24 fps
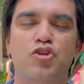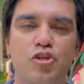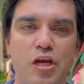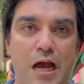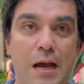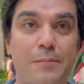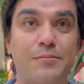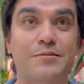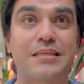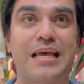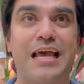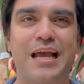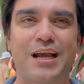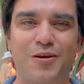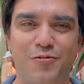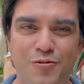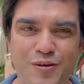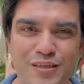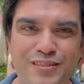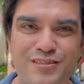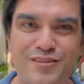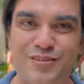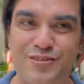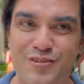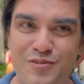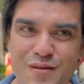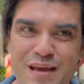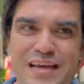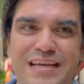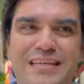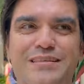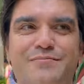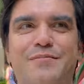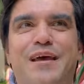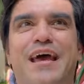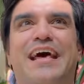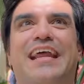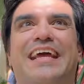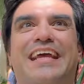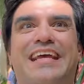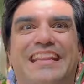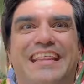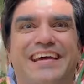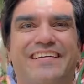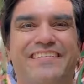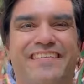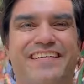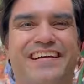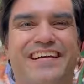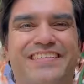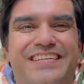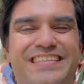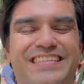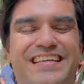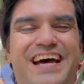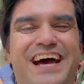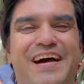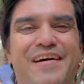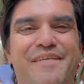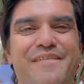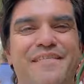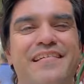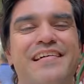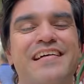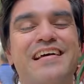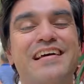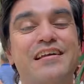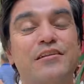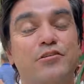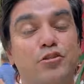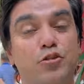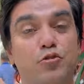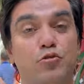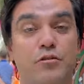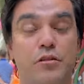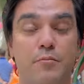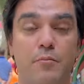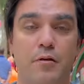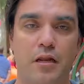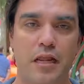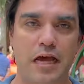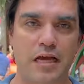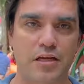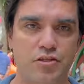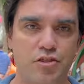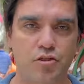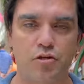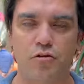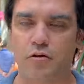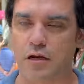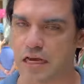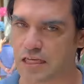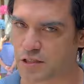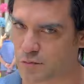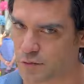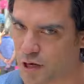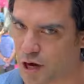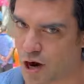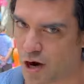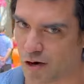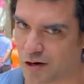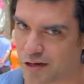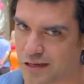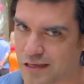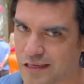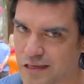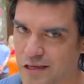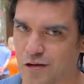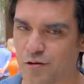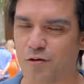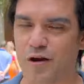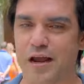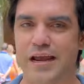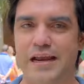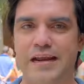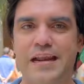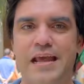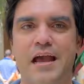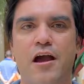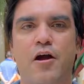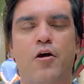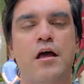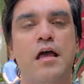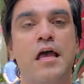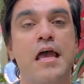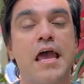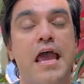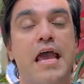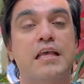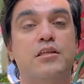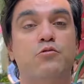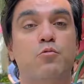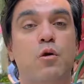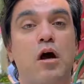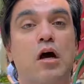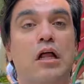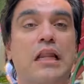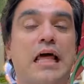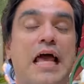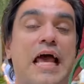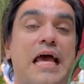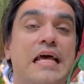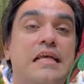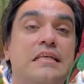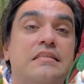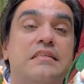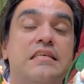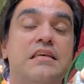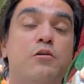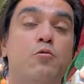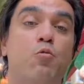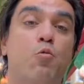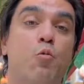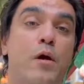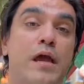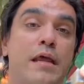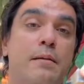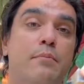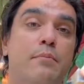Shops at Crystal's Hermès. Man, I get it wrong every time. To the Bellagio, as we are here right now, as well as the Wynn